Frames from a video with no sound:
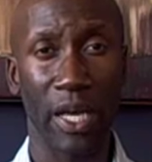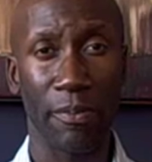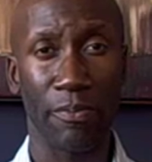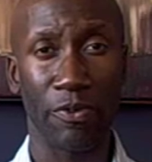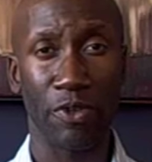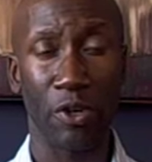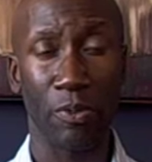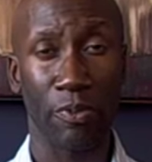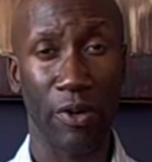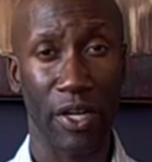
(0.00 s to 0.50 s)
up
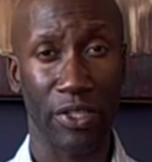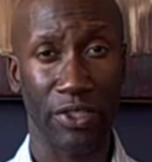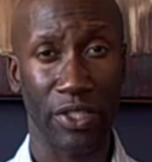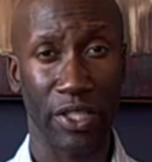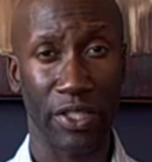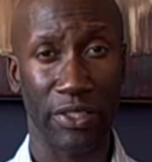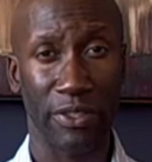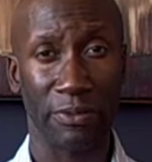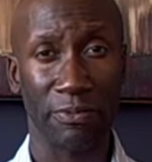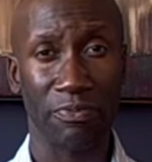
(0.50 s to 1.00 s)
your
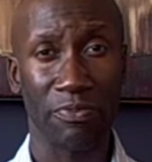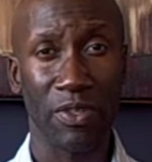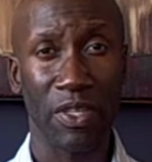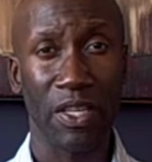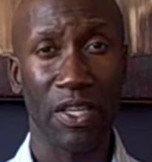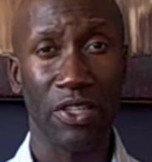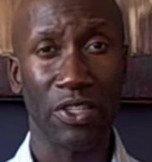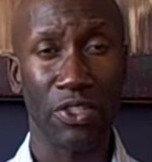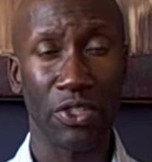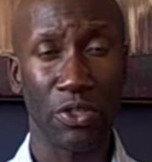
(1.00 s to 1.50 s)
project
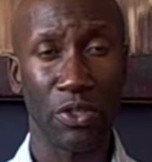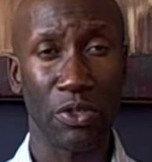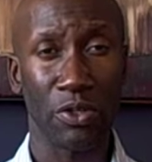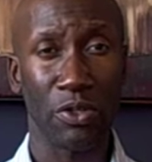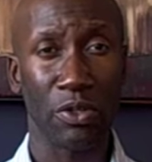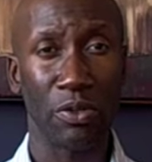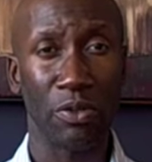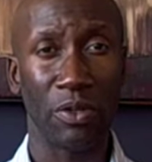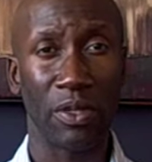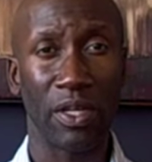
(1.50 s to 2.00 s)

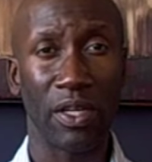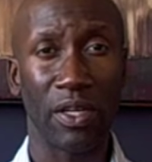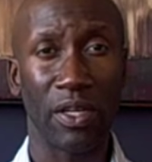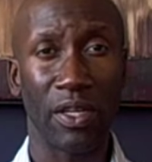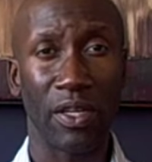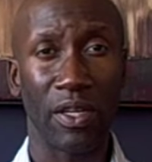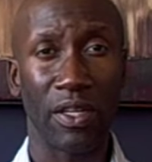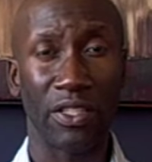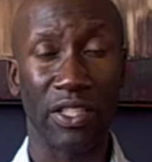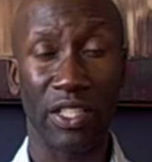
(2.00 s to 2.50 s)
to
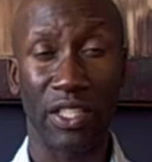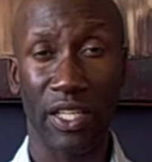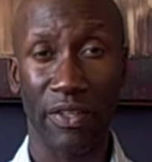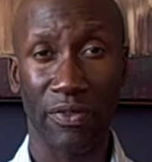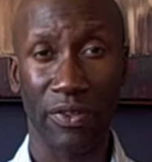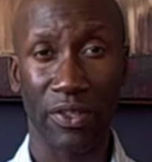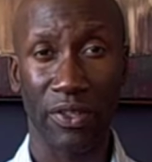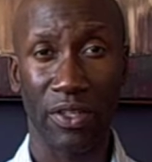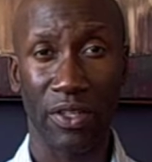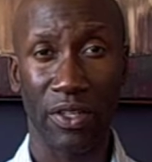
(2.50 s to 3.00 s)

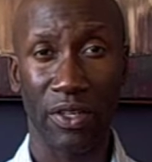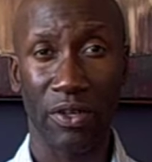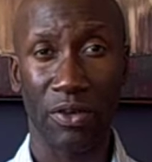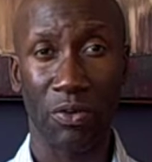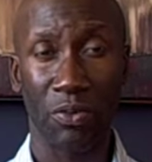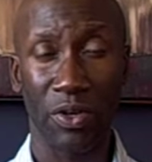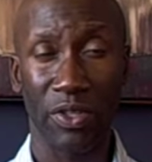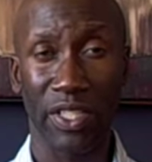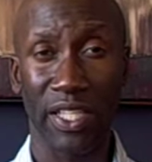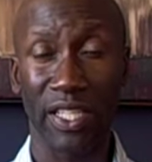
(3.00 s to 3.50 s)
deliver
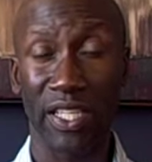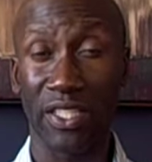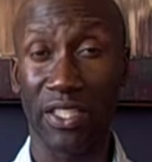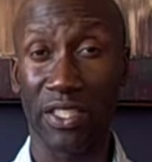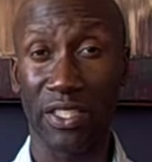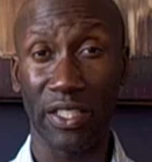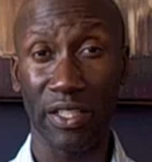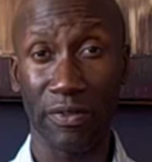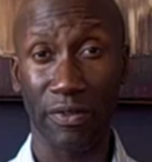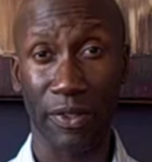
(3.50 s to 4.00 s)
when they need to
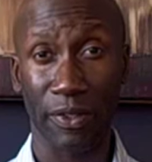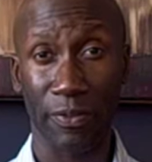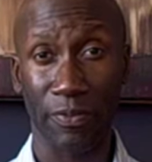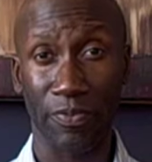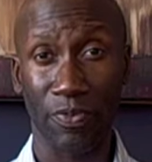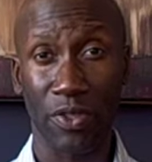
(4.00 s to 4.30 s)
deliver.